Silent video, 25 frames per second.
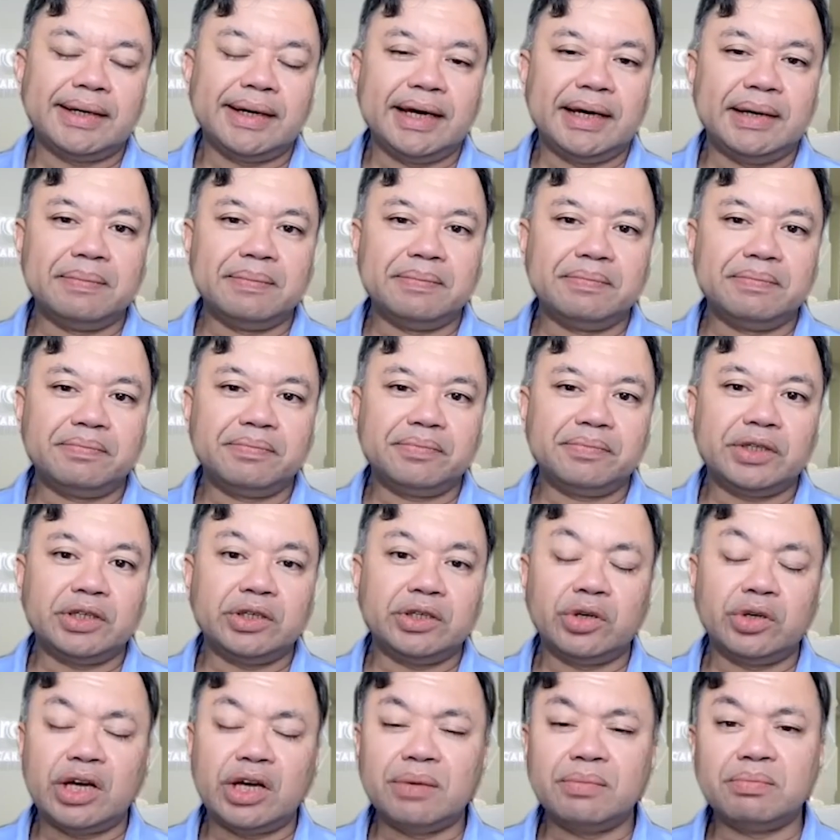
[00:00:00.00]

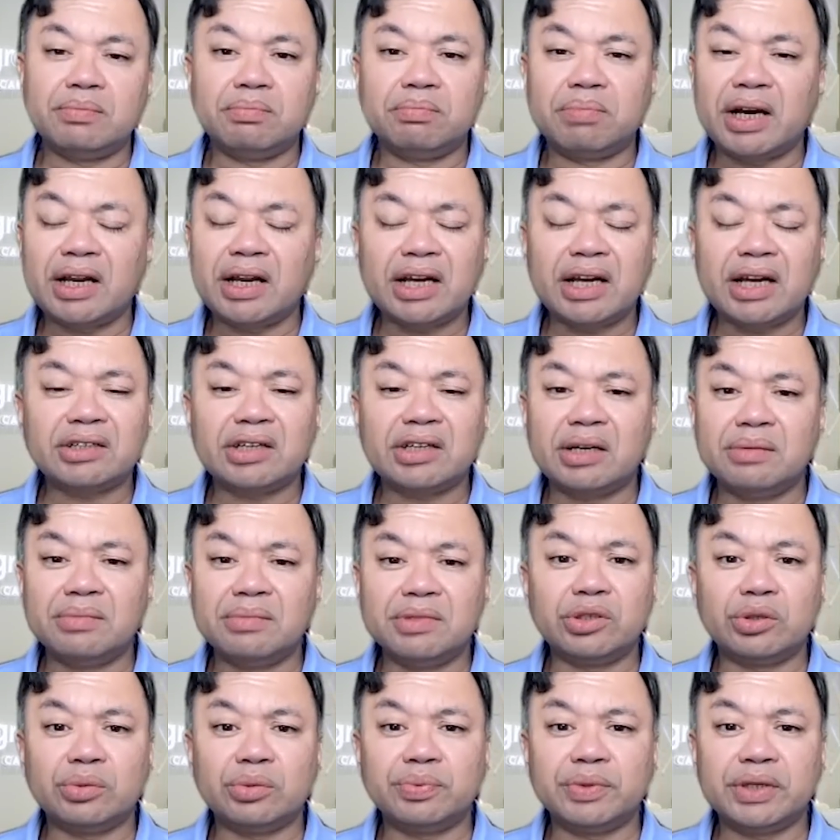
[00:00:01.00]
Bilateral
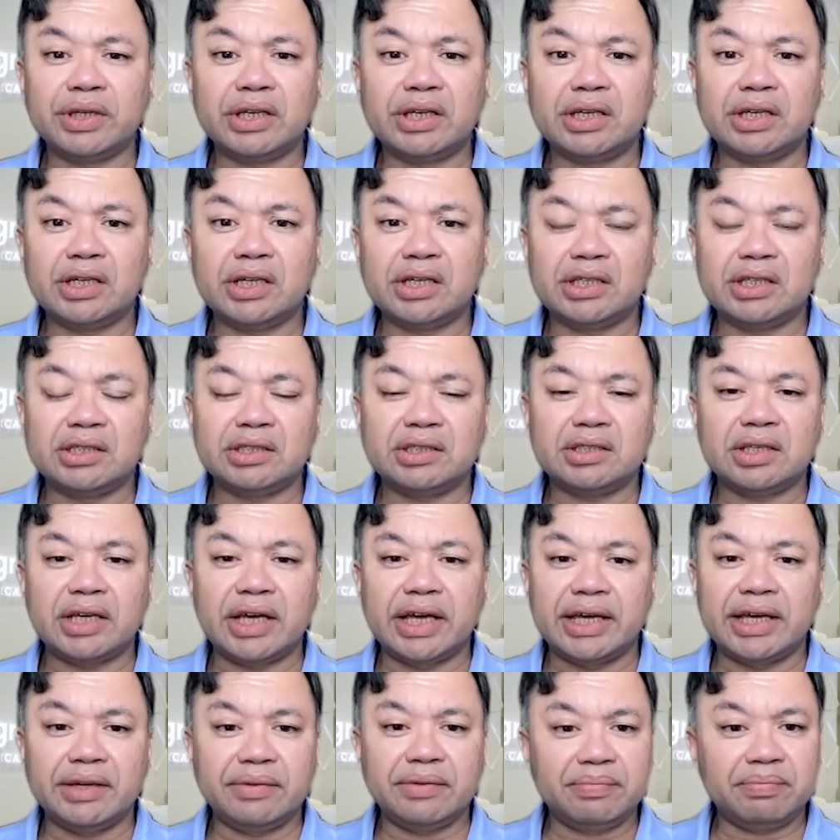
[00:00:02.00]

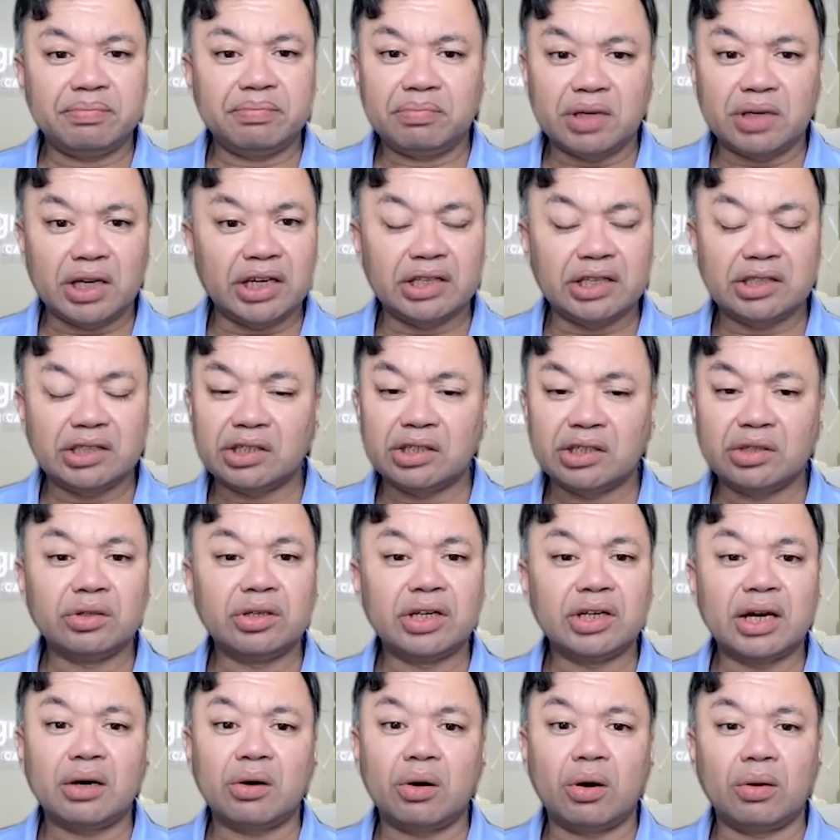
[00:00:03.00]
emmetropia is a good
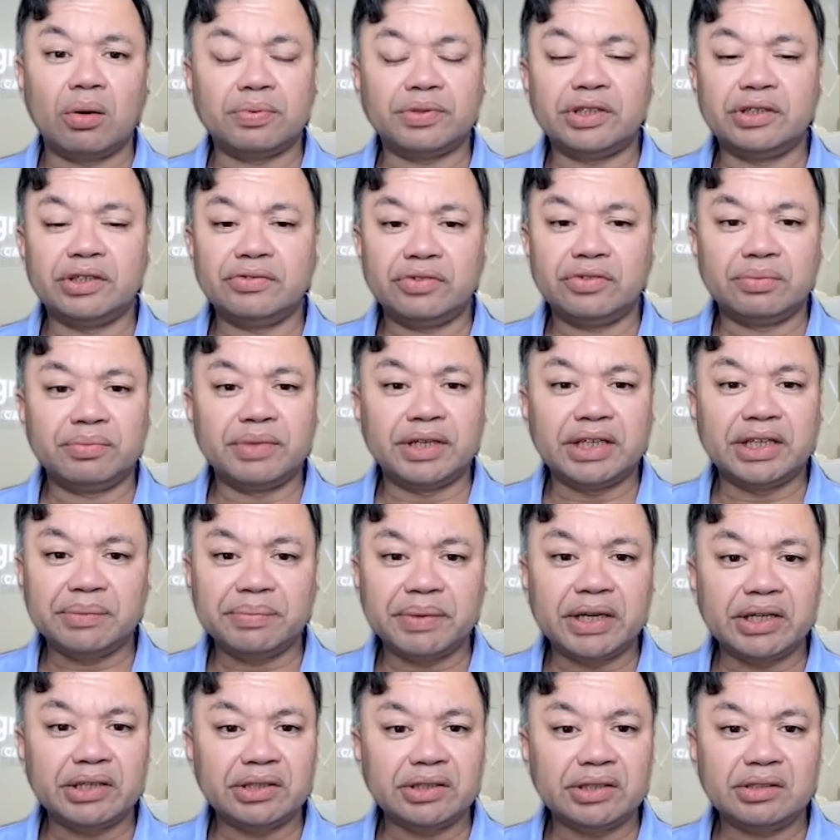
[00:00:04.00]
option for many
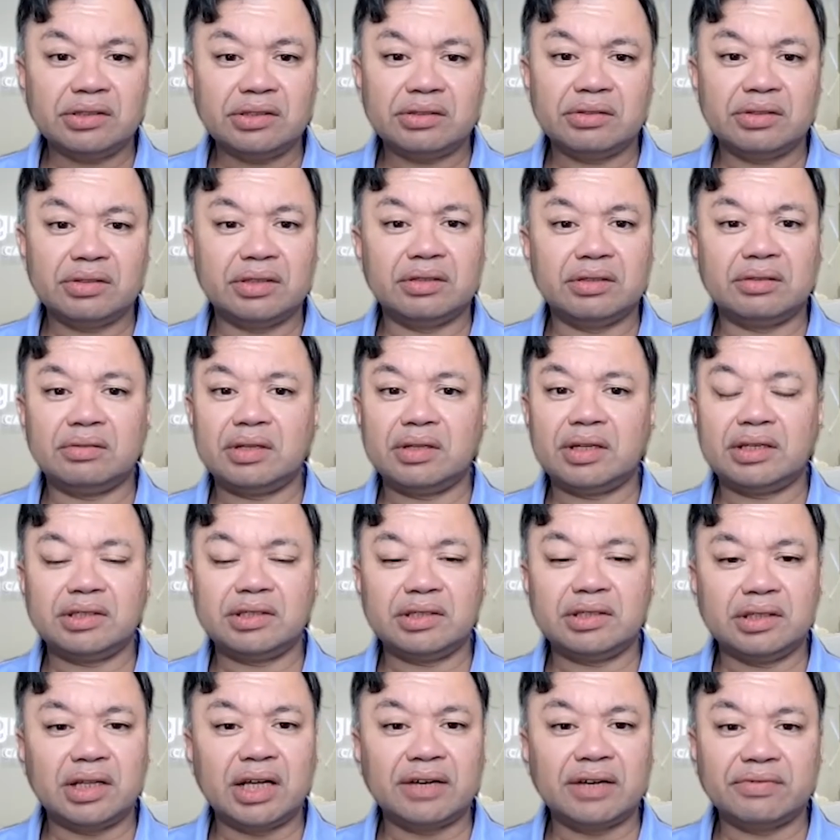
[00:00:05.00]
patients. They'll
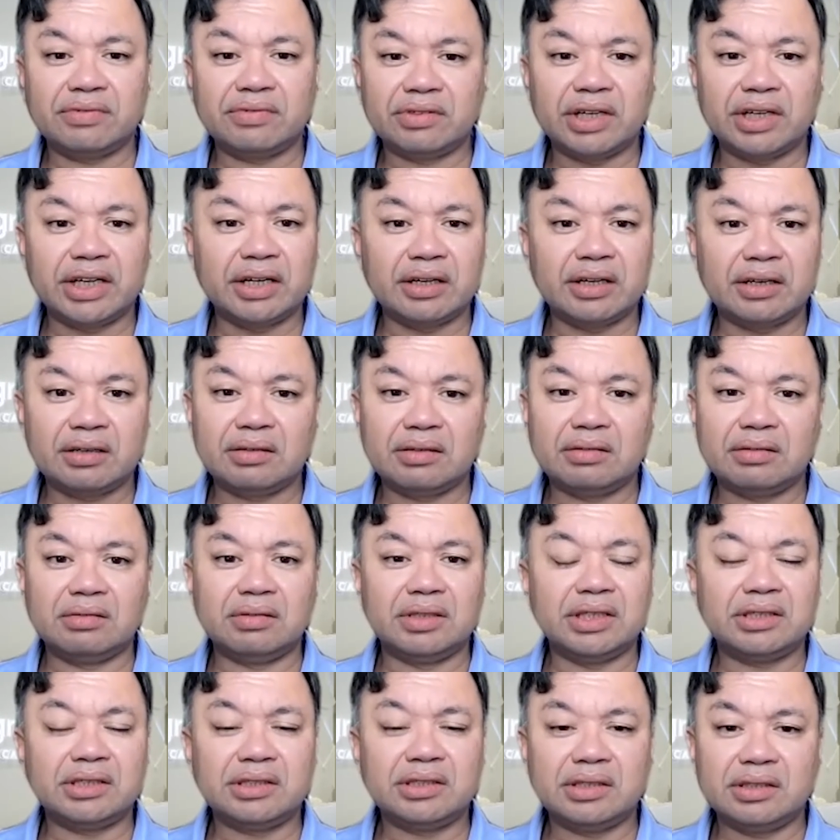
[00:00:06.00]
still have great
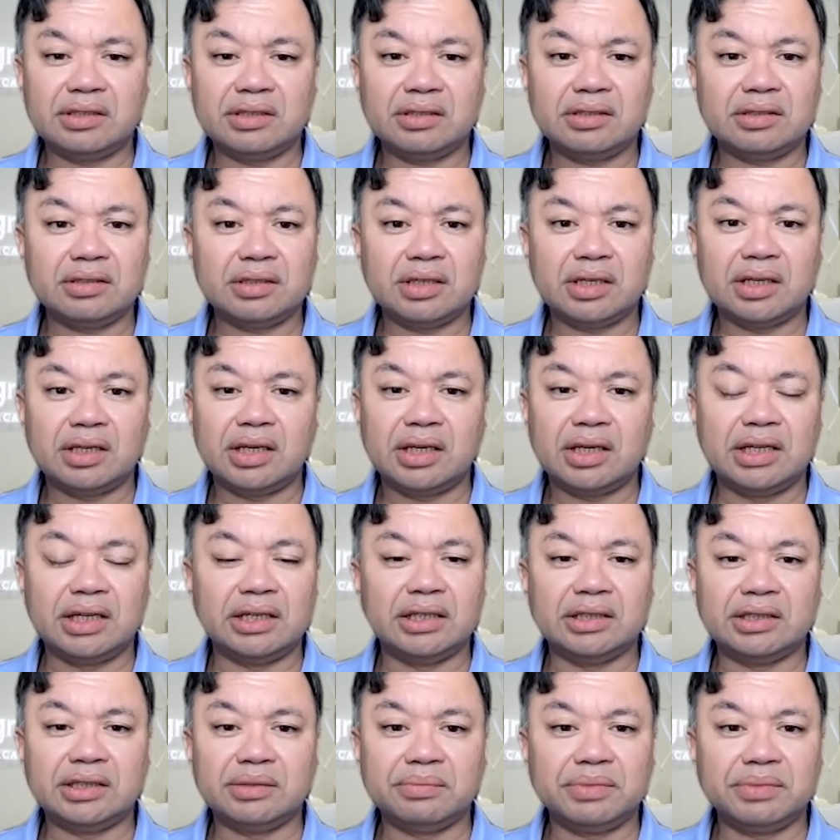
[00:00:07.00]
distance and
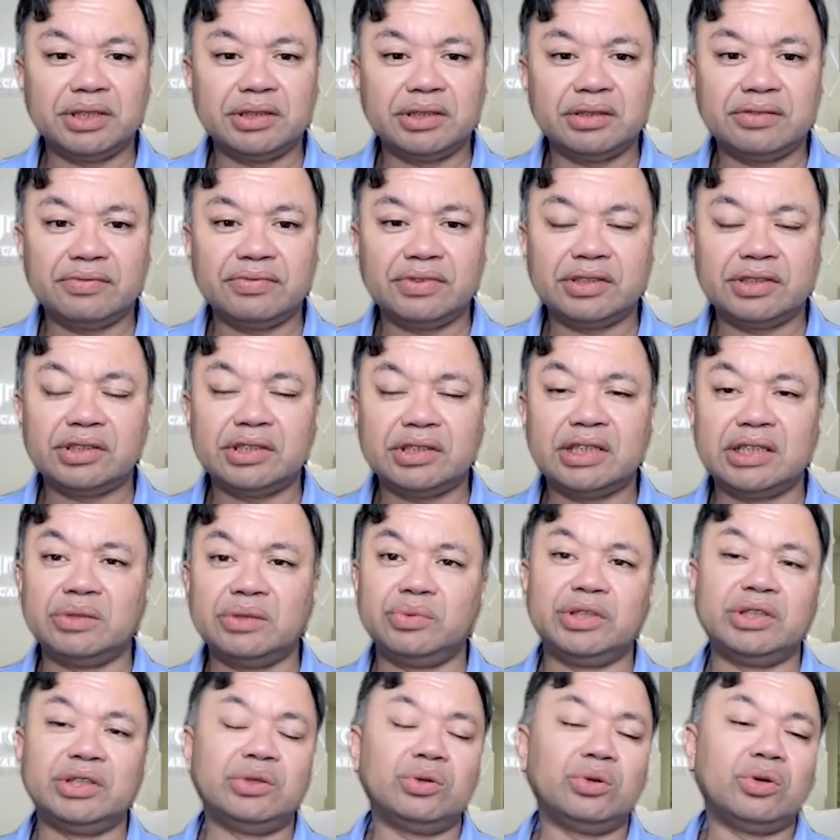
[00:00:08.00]
intermediate vision, and
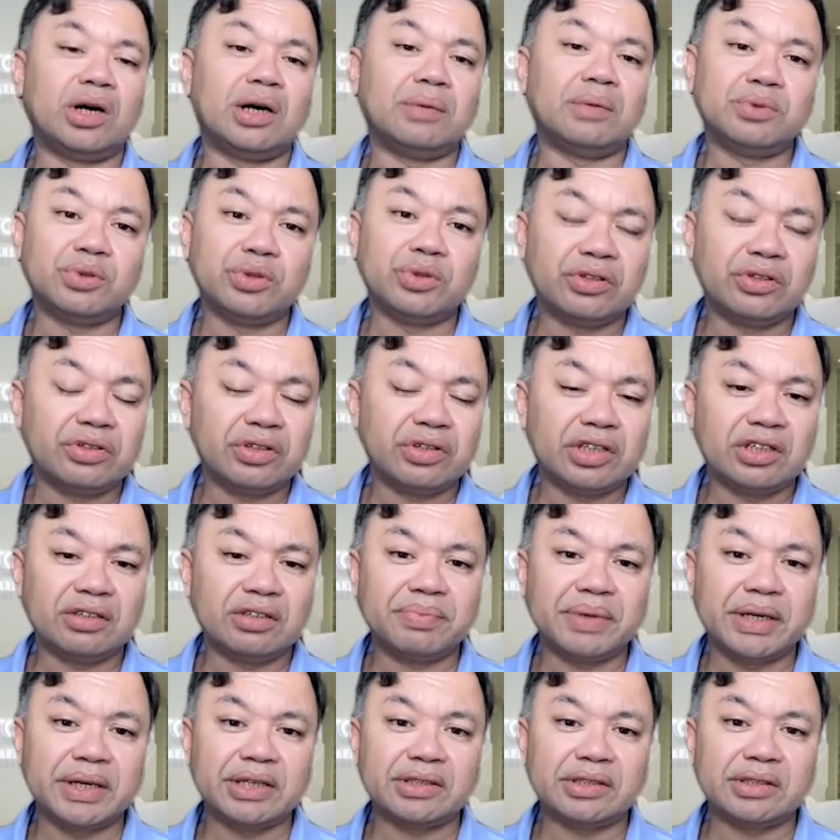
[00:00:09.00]
we know up to a third
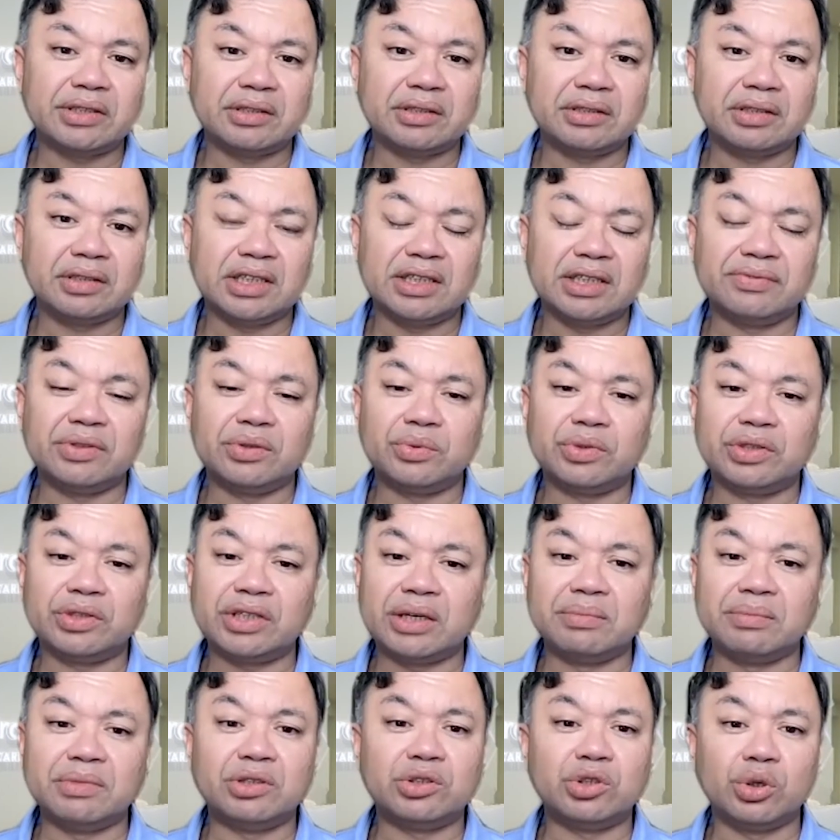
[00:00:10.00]
of patients, even with
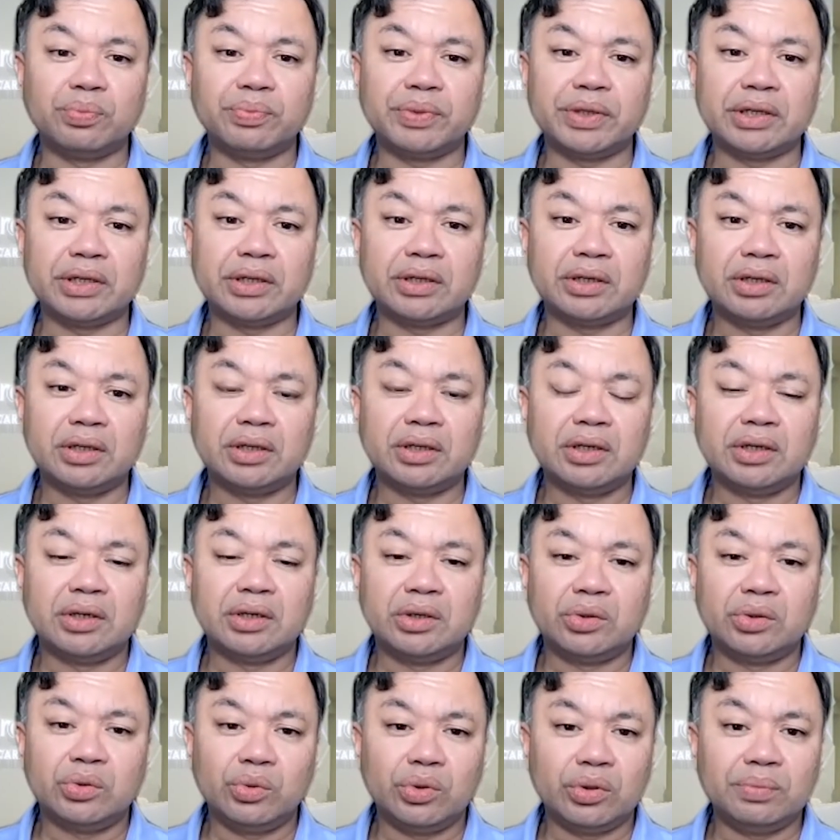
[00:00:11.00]
emmetropia,
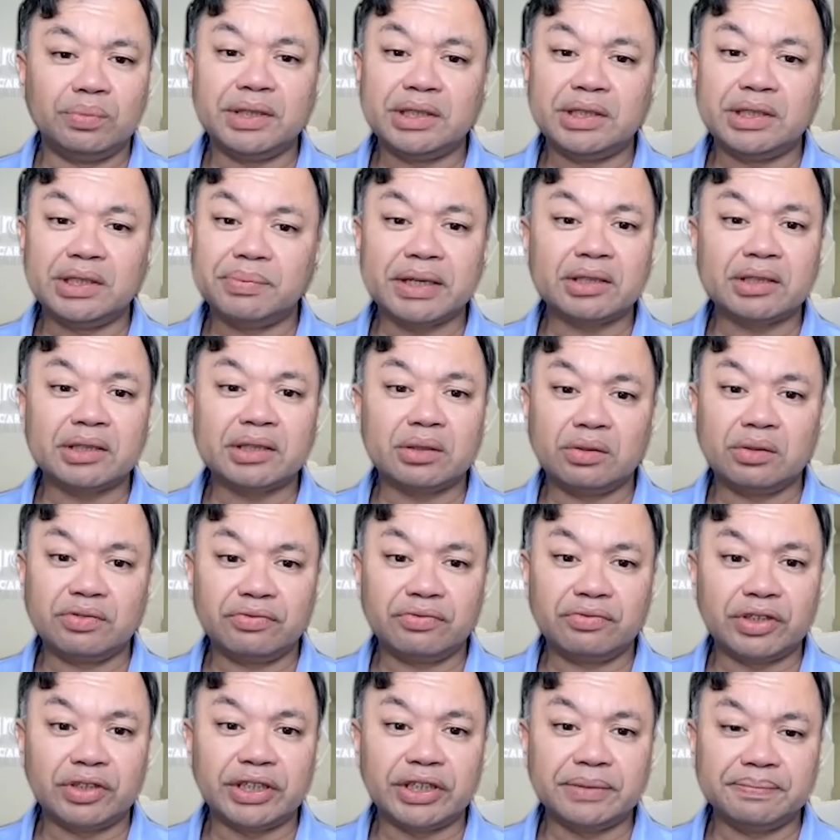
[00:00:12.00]
will be spectacle
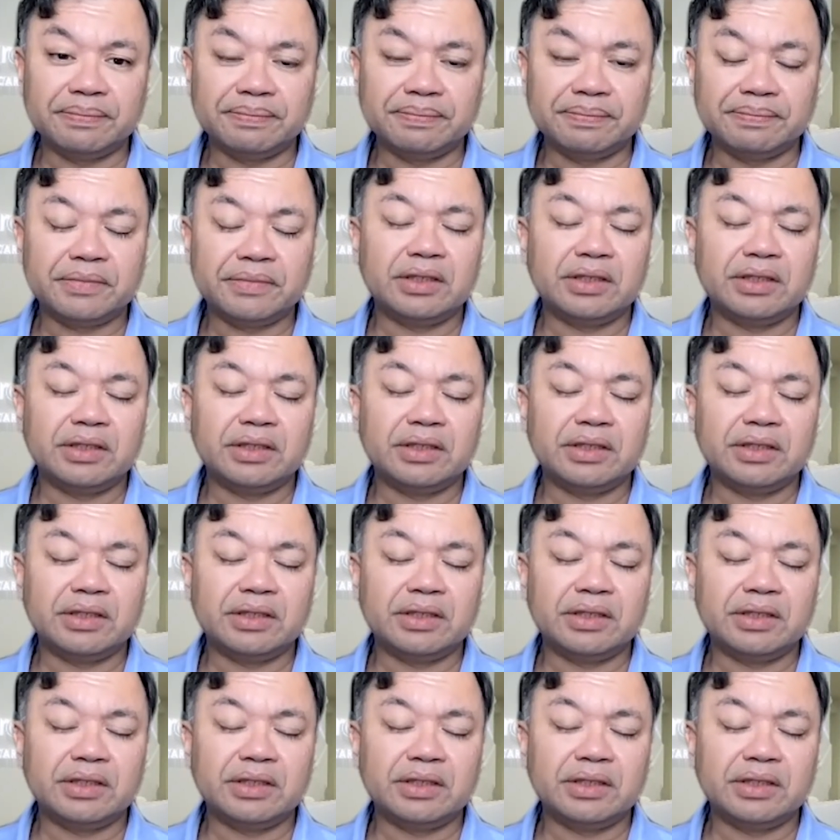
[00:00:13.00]
free.